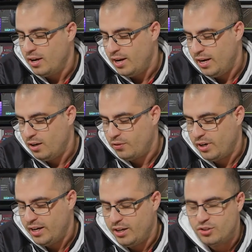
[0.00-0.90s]
And I've got
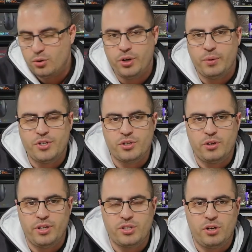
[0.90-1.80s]
to hand it to AudioEngine
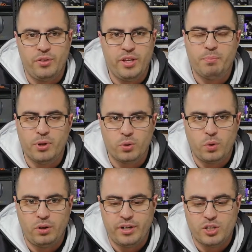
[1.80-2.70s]
on this, on their build
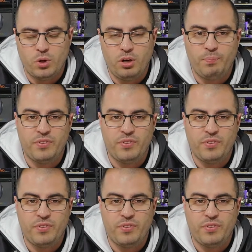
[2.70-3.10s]
quality as well.